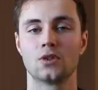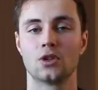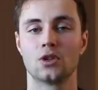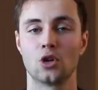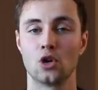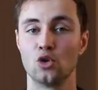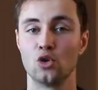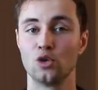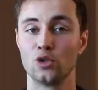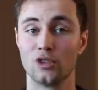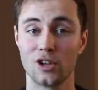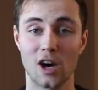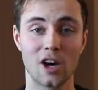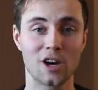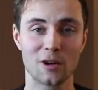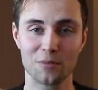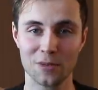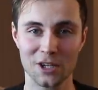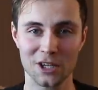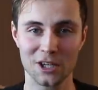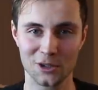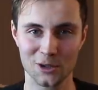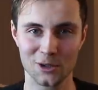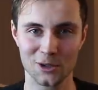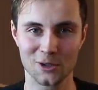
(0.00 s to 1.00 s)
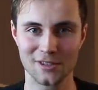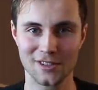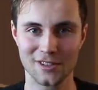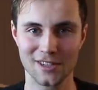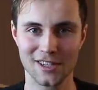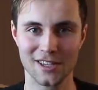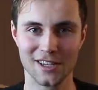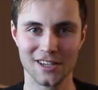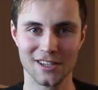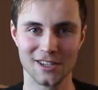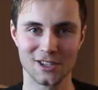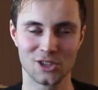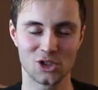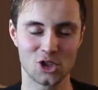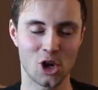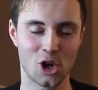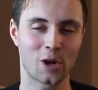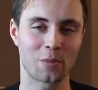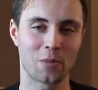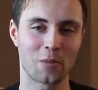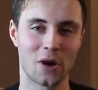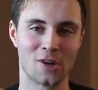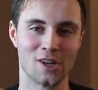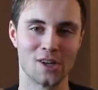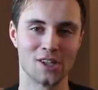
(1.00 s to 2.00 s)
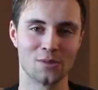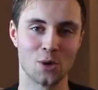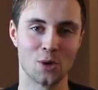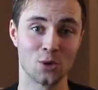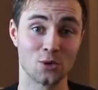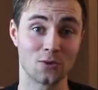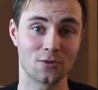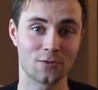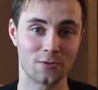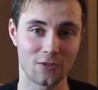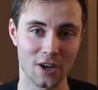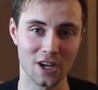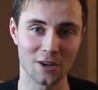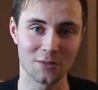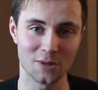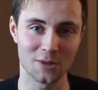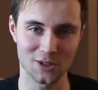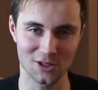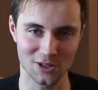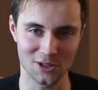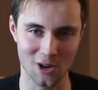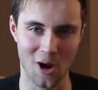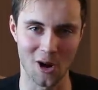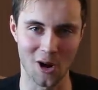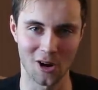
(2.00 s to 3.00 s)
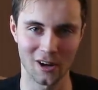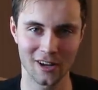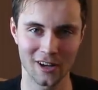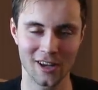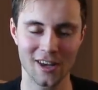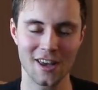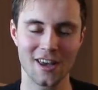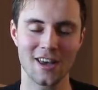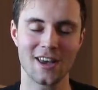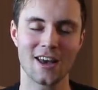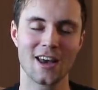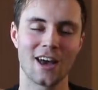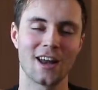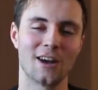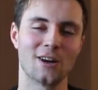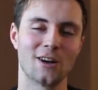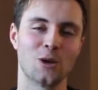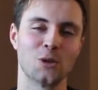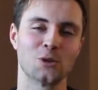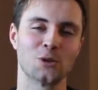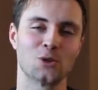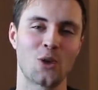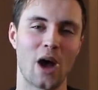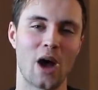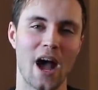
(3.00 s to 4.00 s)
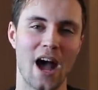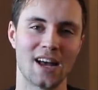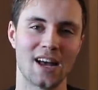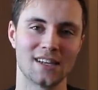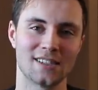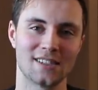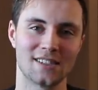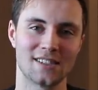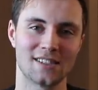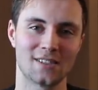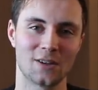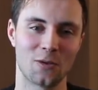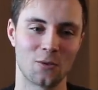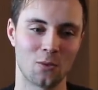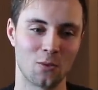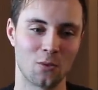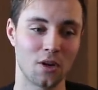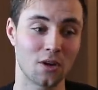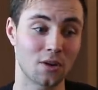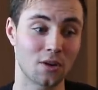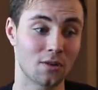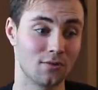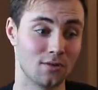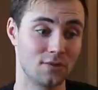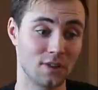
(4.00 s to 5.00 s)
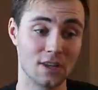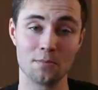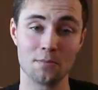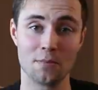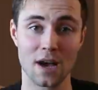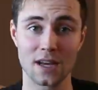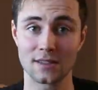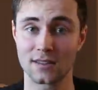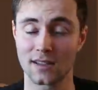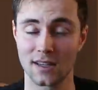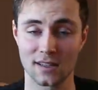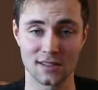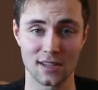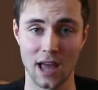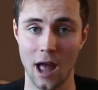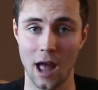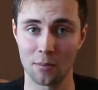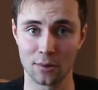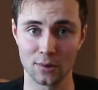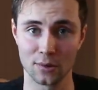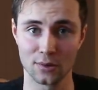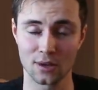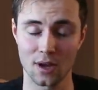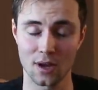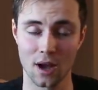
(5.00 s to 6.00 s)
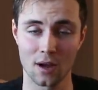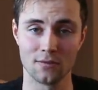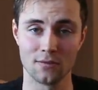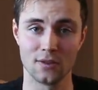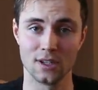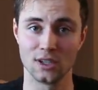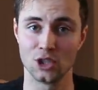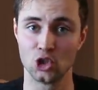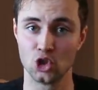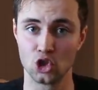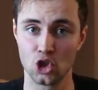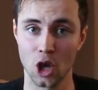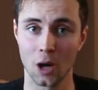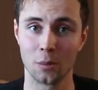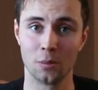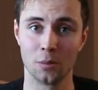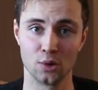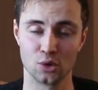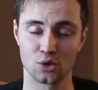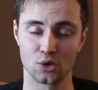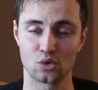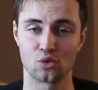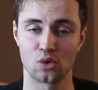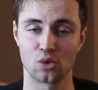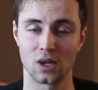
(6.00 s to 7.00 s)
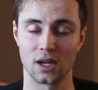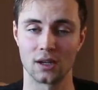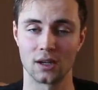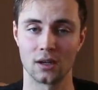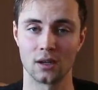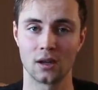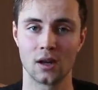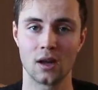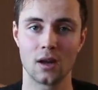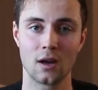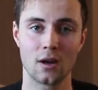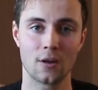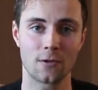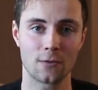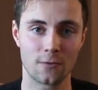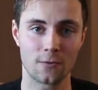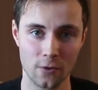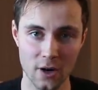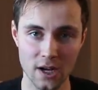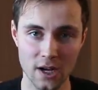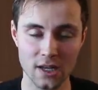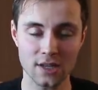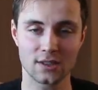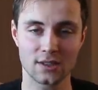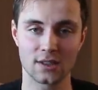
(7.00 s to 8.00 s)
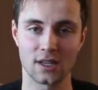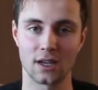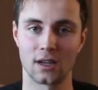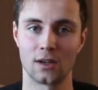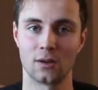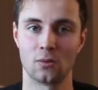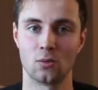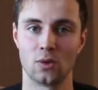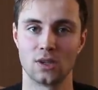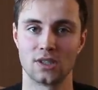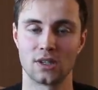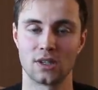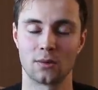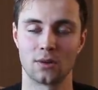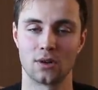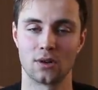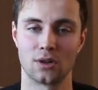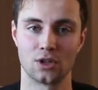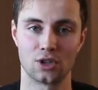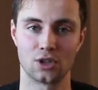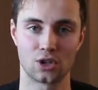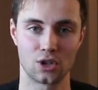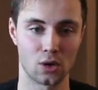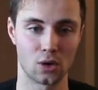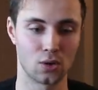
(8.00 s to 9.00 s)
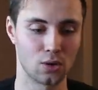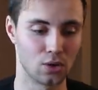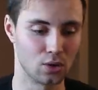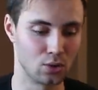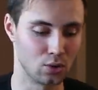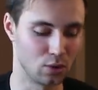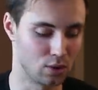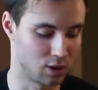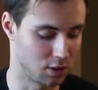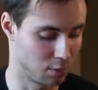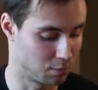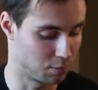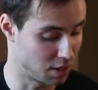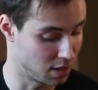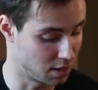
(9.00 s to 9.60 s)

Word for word: So, Johnny B. Goode is Chuck Berry's most famous song, and it also has one of the best examples of this double string phrasing, which I'm going to show you in a